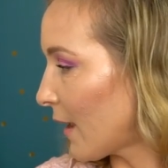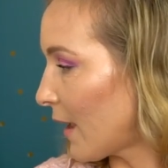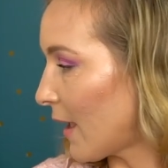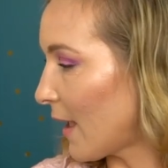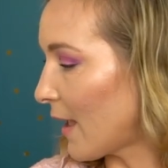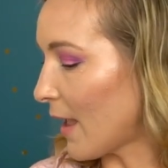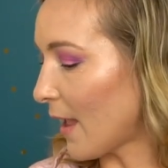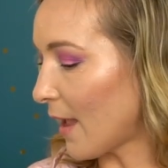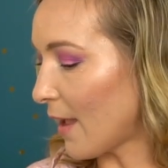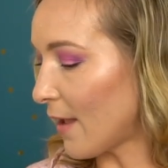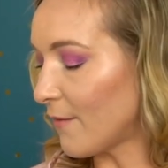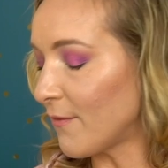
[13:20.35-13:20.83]

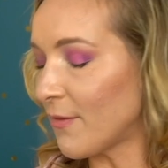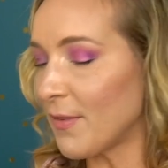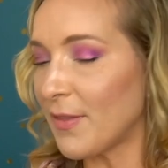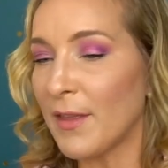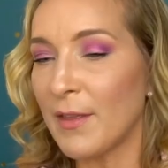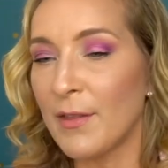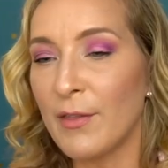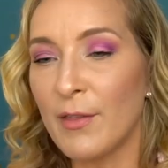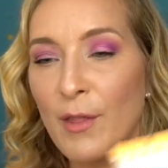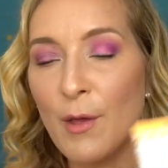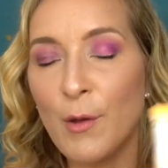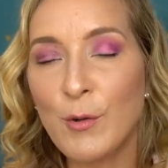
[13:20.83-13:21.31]
I have
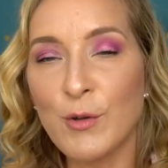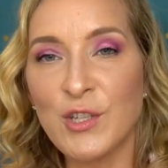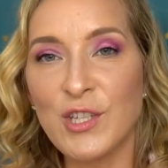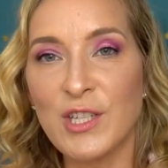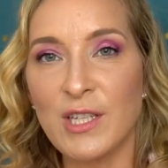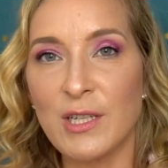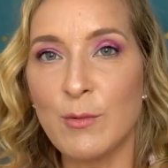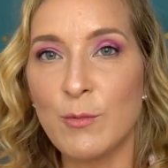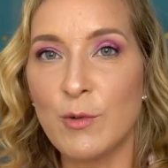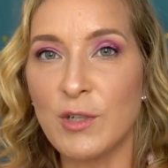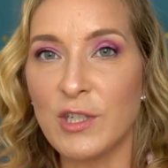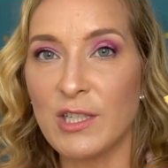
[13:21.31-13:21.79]
the
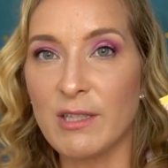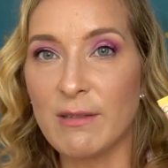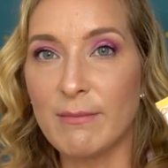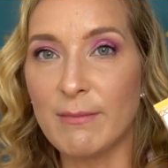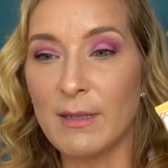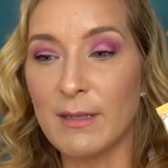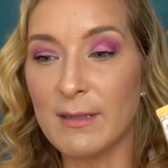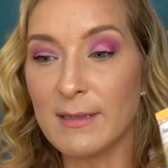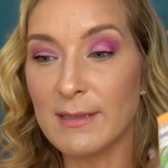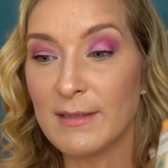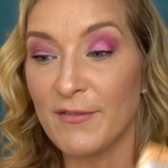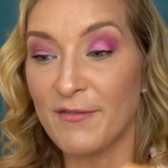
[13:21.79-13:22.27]
lotion, which
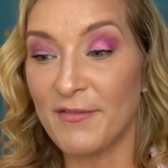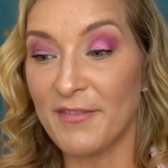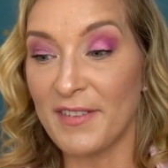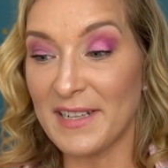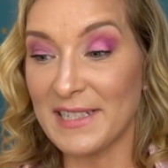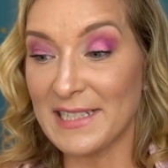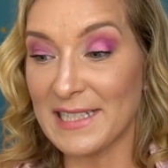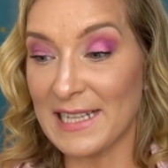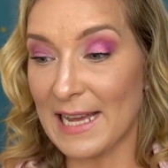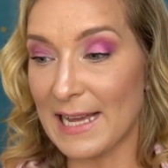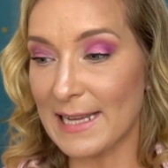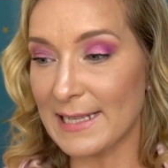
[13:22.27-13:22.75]
smells
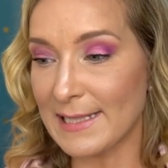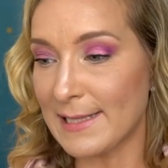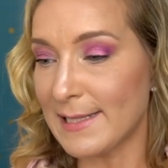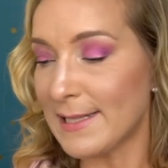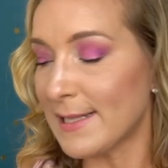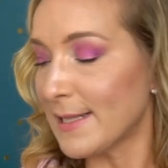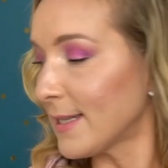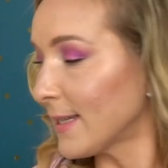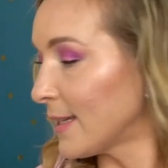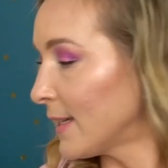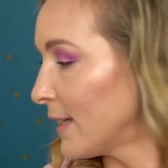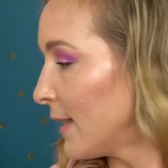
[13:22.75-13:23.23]

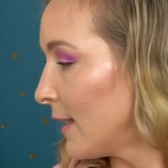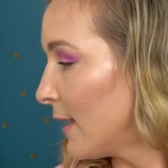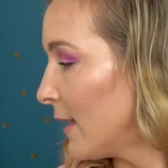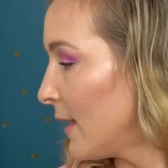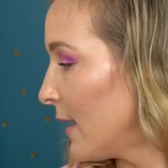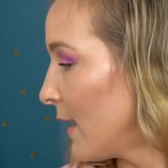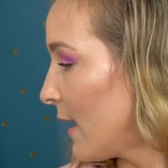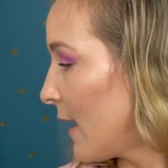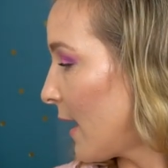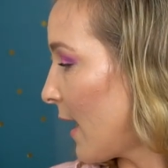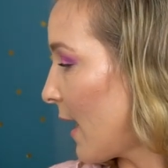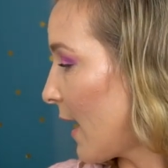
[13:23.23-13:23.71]
fantastic.
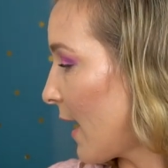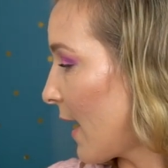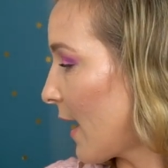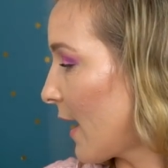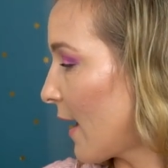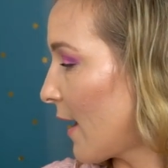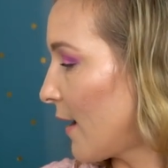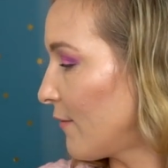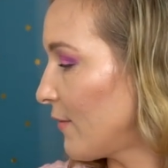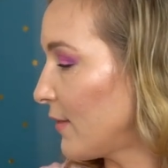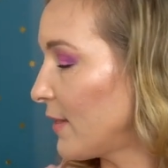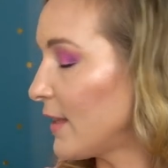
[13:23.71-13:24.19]
I
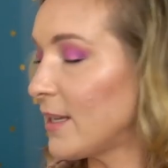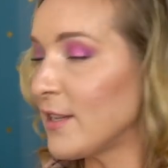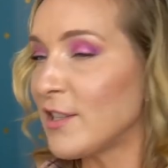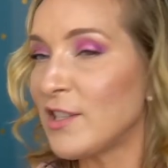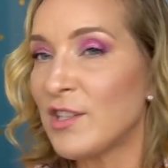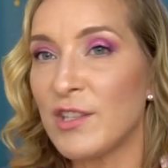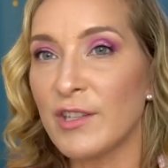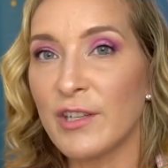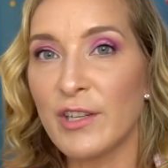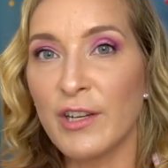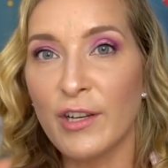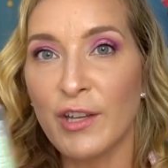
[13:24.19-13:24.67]
have these
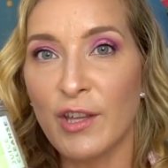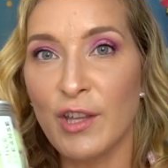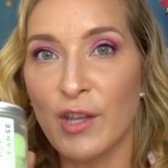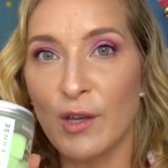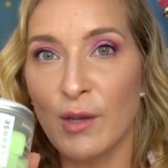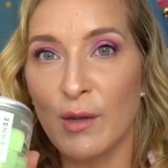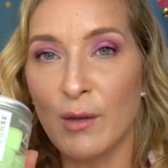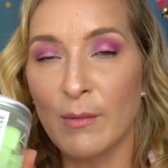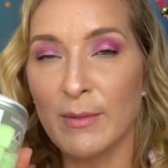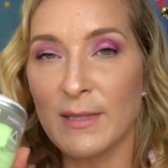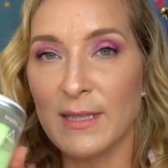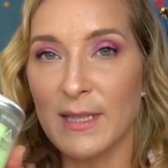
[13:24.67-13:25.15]
sugar
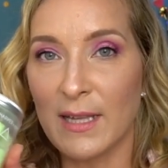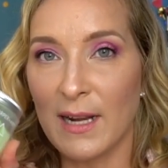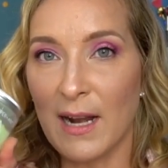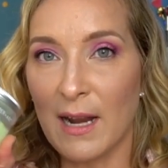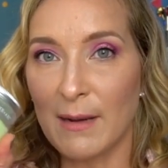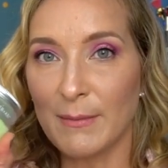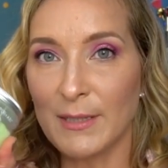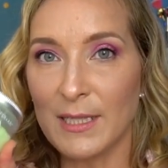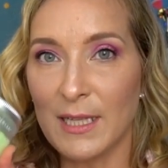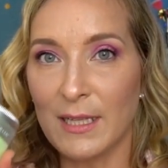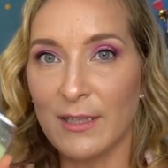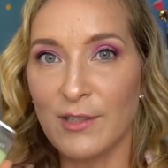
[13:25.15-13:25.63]
cubes that
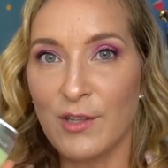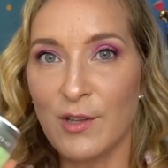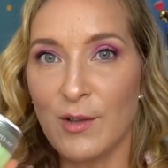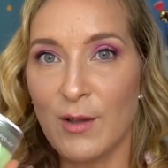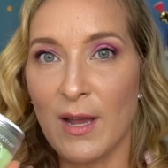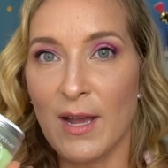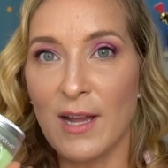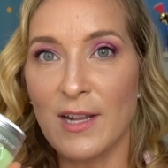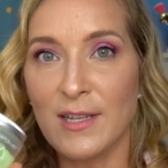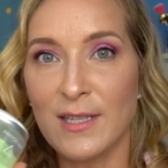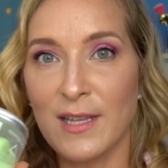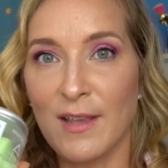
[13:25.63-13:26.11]
I'm telling you
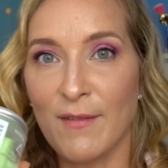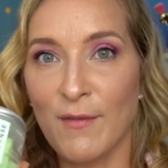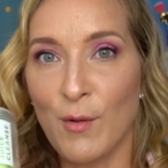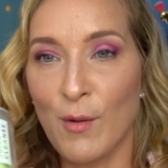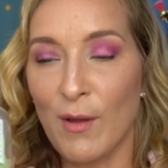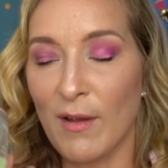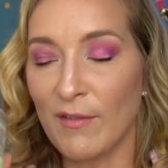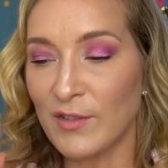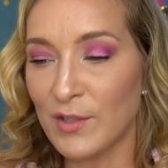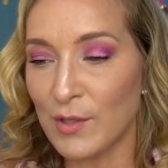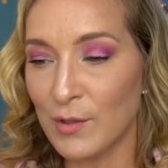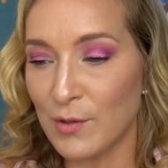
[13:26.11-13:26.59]
guys, if
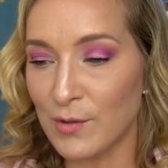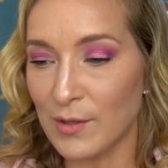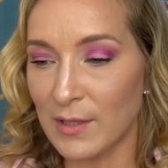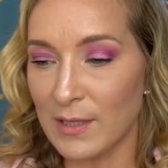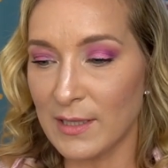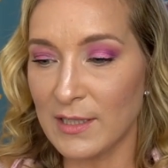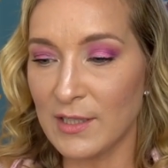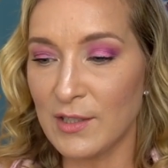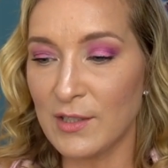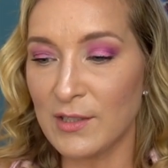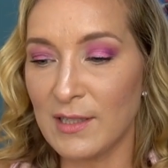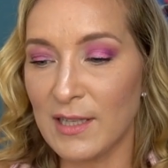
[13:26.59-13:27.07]
you have
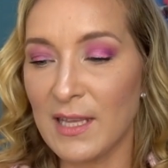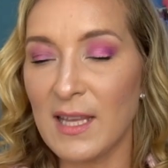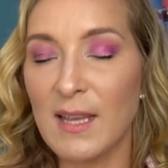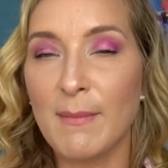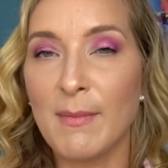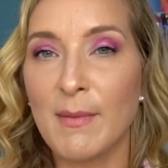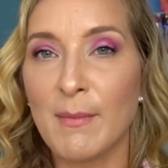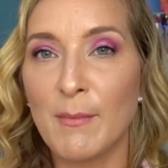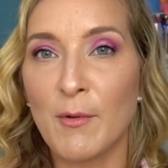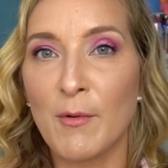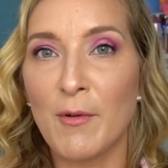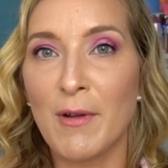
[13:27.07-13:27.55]
children,
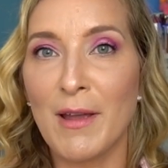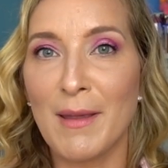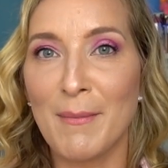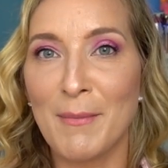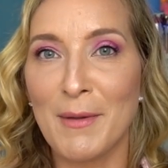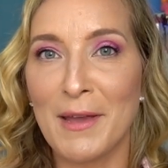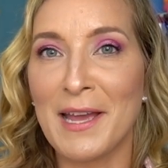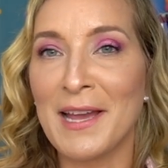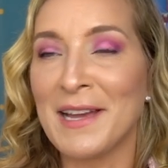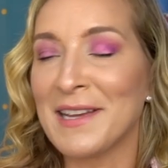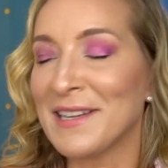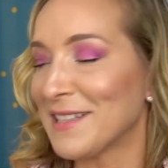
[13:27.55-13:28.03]
keep them away
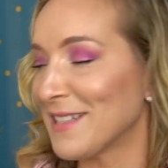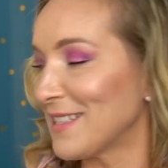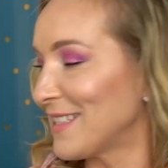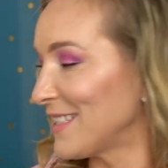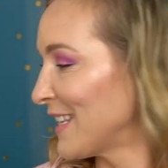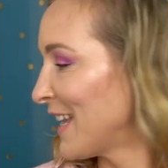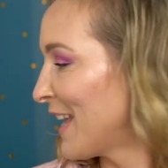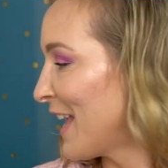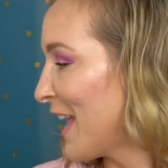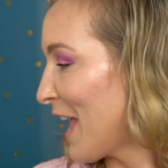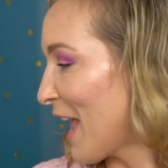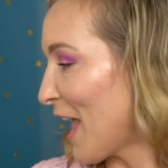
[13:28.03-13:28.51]

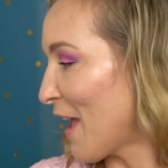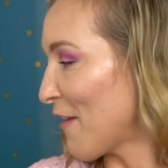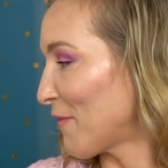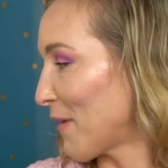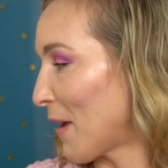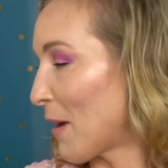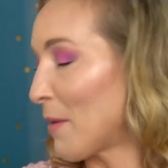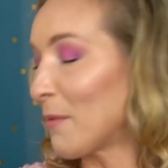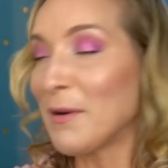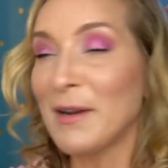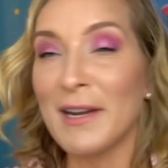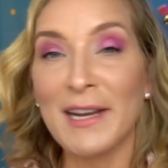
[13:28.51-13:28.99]
because if
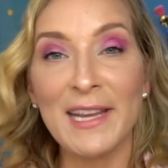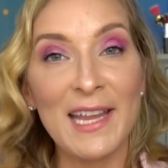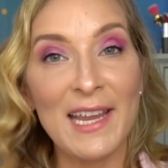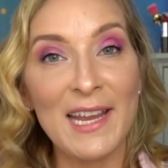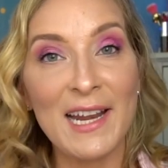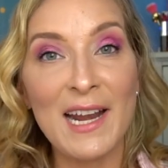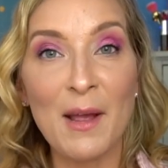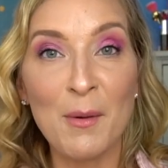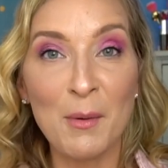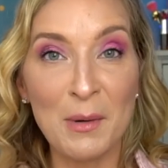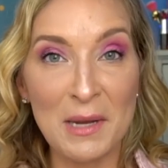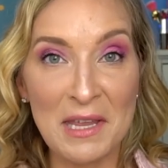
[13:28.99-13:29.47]
I were a
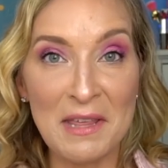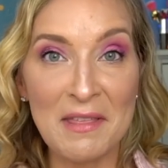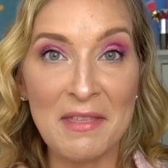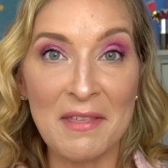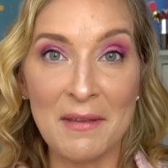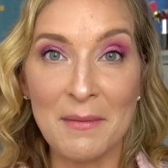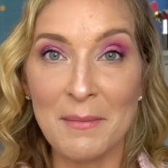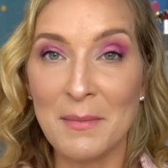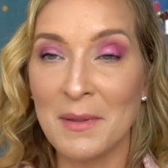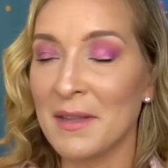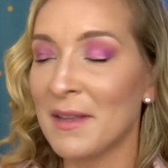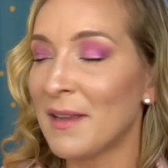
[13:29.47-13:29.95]
kid, I would eat
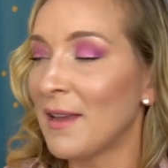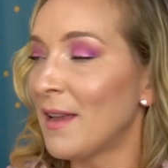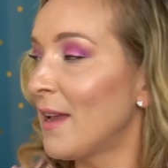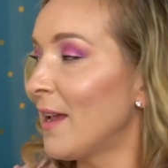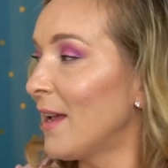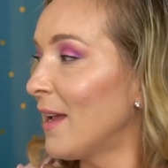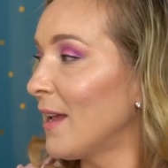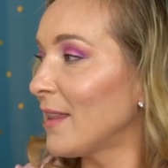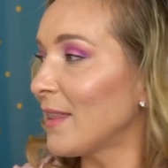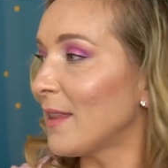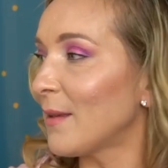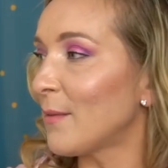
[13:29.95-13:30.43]
them.
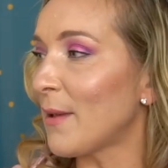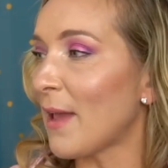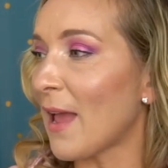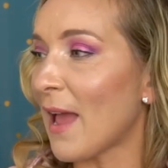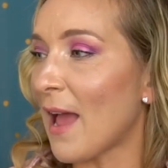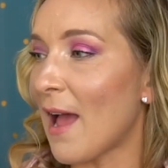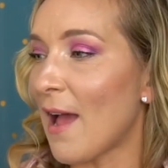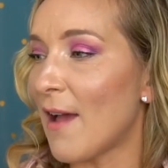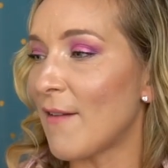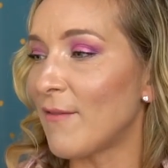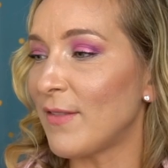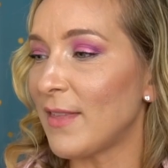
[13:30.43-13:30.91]
Then we
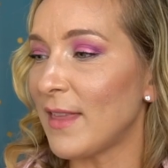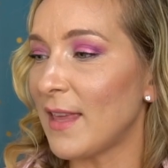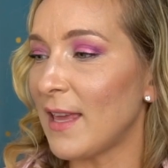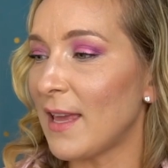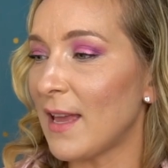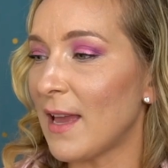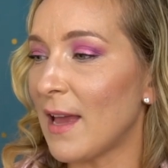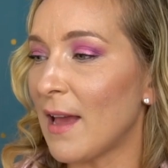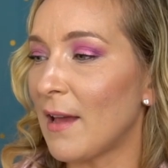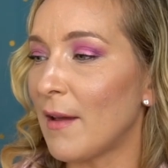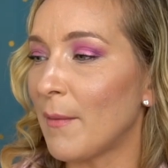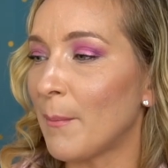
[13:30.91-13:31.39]
have
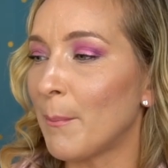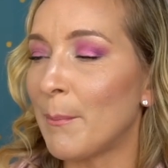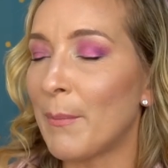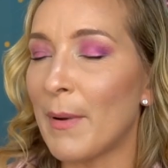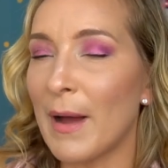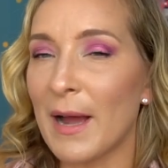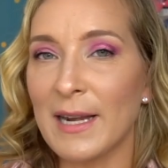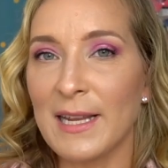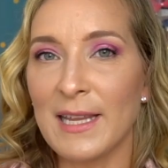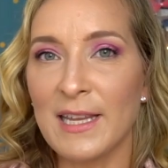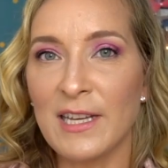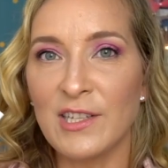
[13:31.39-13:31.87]
the
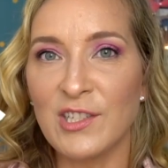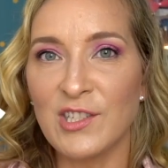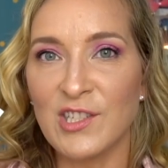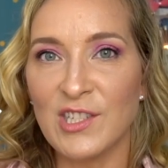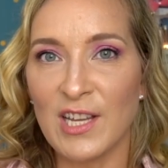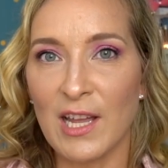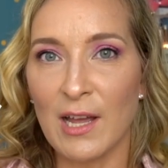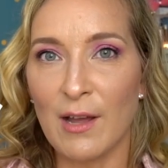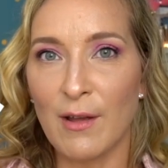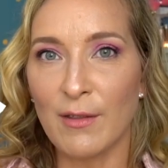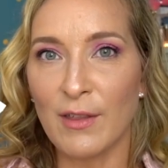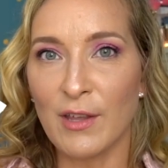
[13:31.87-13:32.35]
body
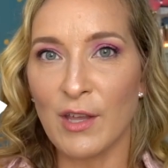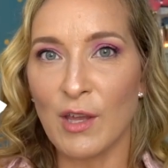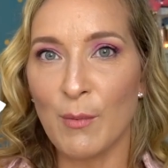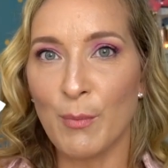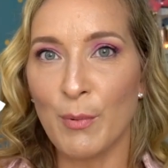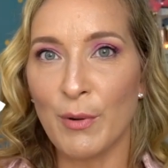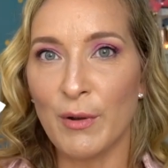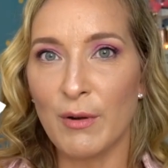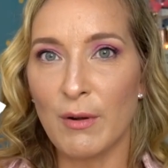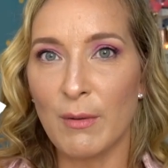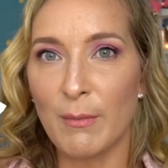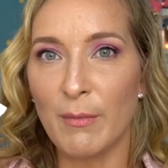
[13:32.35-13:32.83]
gel that you
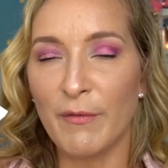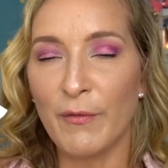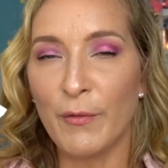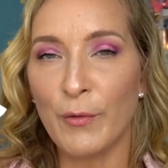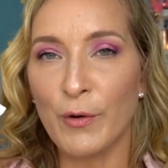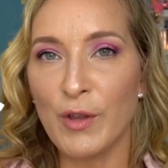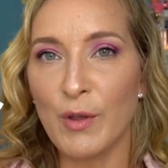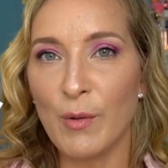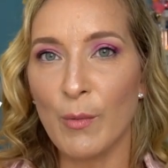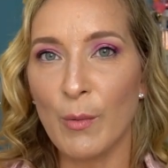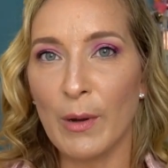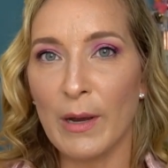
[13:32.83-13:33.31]
put on
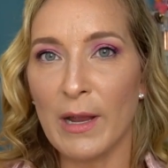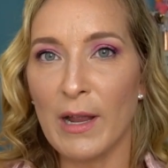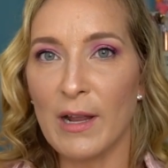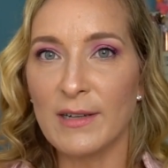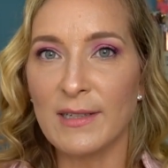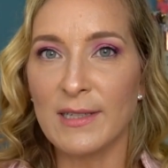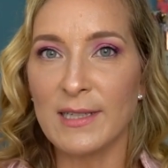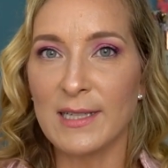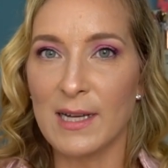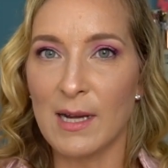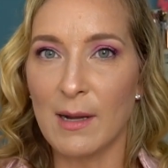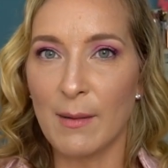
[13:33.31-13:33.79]
before you work
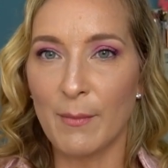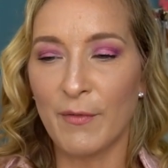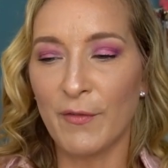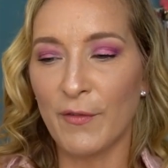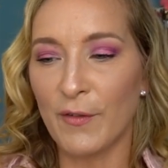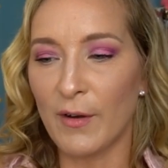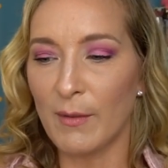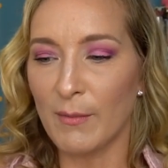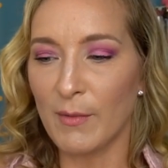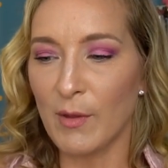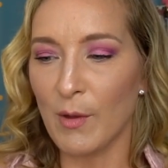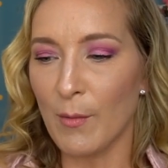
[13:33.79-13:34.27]
out to help
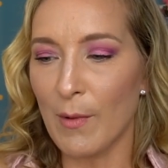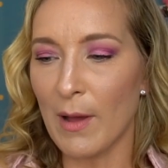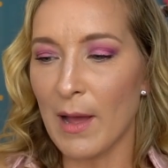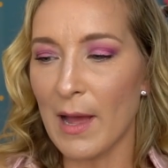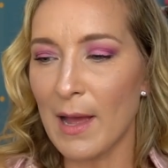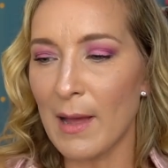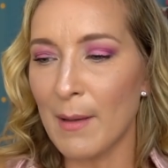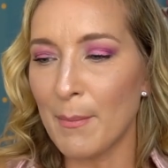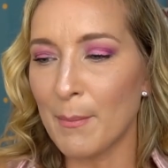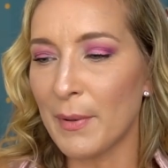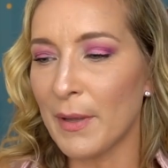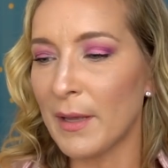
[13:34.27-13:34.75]
firm you
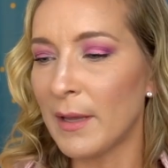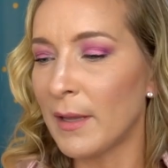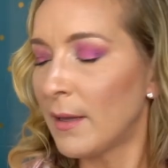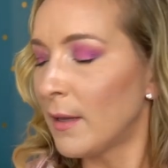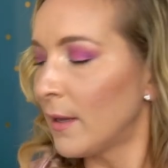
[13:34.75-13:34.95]
up.